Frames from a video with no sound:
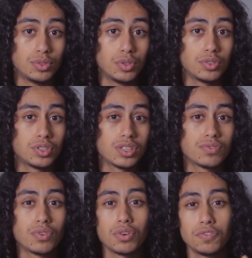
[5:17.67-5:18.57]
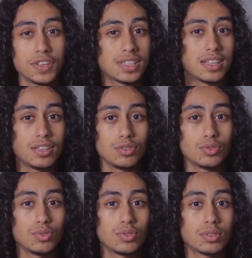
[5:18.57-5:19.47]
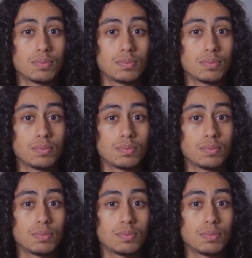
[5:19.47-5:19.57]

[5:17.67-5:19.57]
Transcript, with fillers: not just for fixing issues,